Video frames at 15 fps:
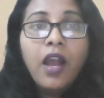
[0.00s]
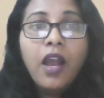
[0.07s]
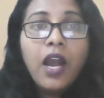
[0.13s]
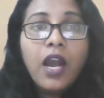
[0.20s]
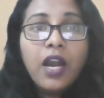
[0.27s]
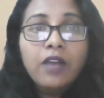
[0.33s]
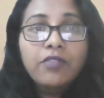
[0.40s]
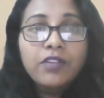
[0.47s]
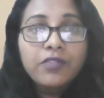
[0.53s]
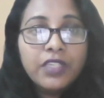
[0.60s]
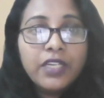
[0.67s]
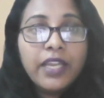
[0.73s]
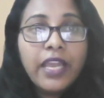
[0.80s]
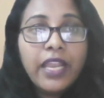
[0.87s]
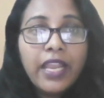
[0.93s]
Our
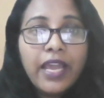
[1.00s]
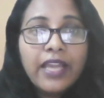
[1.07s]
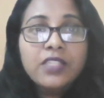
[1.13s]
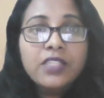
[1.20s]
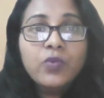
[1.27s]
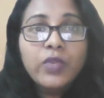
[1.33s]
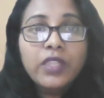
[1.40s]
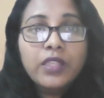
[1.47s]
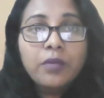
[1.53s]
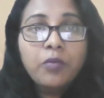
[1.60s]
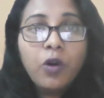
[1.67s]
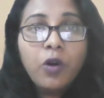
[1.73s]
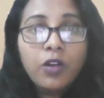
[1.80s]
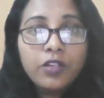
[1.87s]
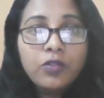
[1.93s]
work aligns with the
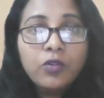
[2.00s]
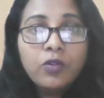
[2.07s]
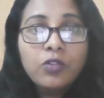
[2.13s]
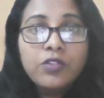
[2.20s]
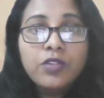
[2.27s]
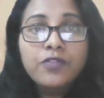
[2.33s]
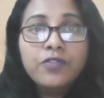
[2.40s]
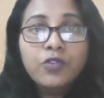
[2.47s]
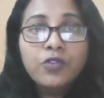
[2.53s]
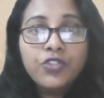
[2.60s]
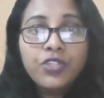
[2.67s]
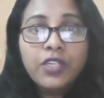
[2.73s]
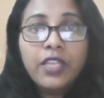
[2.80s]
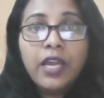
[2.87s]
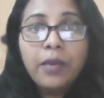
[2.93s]
broader goals of
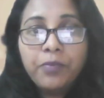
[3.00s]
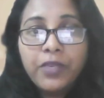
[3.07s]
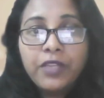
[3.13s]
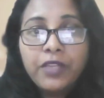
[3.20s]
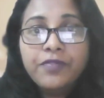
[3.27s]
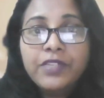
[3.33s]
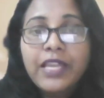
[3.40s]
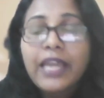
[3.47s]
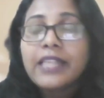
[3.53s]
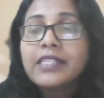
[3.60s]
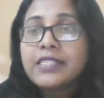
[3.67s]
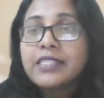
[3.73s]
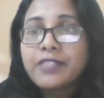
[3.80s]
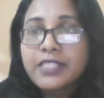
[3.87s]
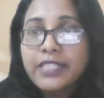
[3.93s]
social uplift and
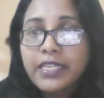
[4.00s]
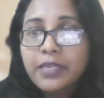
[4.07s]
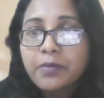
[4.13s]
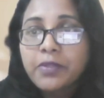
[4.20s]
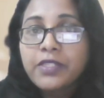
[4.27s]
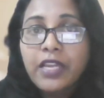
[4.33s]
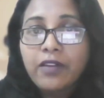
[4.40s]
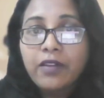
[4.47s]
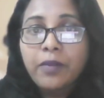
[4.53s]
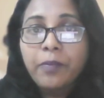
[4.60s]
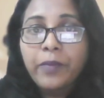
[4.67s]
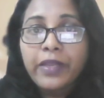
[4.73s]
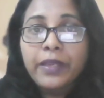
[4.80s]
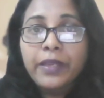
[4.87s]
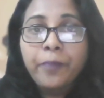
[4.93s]
sustainable
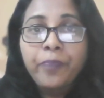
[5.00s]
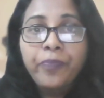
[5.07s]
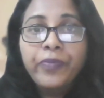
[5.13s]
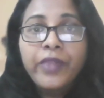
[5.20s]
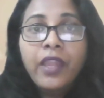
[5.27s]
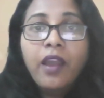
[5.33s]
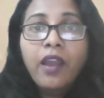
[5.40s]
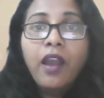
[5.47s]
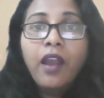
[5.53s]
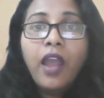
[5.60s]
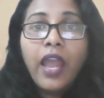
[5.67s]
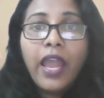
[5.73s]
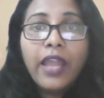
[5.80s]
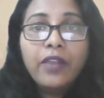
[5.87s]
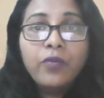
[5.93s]
development.
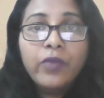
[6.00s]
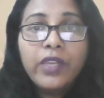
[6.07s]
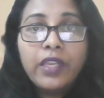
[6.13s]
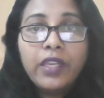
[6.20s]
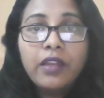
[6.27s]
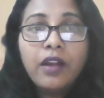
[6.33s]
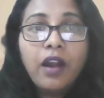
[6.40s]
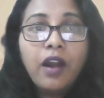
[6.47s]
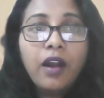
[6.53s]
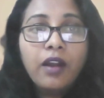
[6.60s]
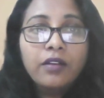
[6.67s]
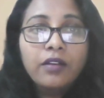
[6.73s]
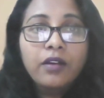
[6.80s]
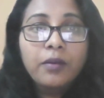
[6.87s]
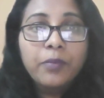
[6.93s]
And we
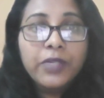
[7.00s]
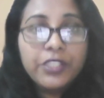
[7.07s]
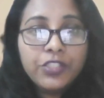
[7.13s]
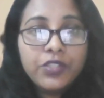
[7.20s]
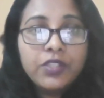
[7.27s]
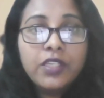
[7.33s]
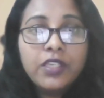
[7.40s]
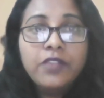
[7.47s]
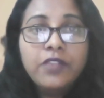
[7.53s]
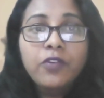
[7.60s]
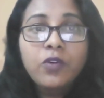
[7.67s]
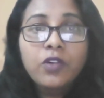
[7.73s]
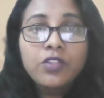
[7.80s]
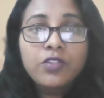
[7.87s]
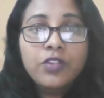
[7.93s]
are particularly
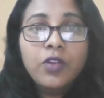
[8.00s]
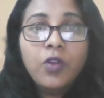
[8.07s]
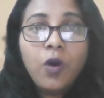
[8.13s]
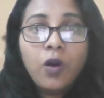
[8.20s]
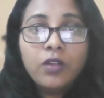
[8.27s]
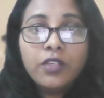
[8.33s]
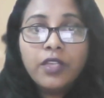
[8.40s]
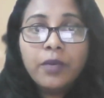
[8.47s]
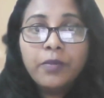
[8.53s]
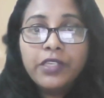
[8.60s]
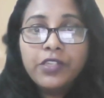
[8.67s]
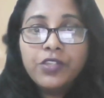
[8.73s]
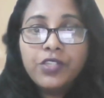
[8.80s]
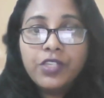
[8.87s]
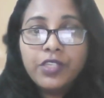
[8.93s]
focused on a long-term
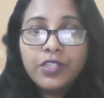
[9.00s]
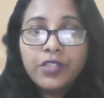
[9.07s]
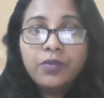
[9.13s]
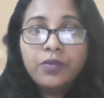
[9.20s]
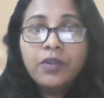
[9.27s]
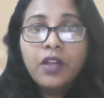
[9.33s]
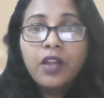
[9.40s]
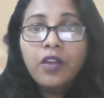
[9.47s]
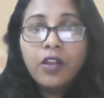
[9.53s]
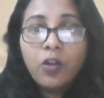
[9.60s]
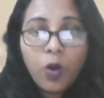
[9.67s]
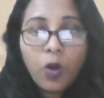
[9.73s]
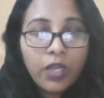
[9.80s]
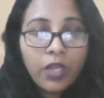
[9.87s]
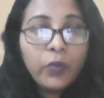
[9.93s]
initiative
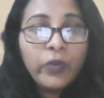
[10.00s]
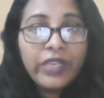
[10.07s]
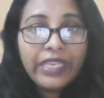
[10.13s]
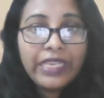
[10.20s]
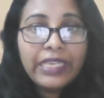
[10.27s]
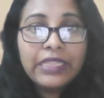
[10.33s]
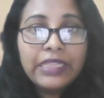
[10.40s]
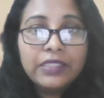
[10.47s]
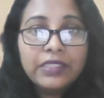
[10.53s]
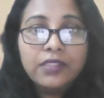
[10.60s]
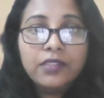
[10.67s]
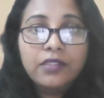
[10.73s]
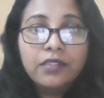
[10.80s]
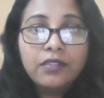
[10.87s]
called We Heal the Earth.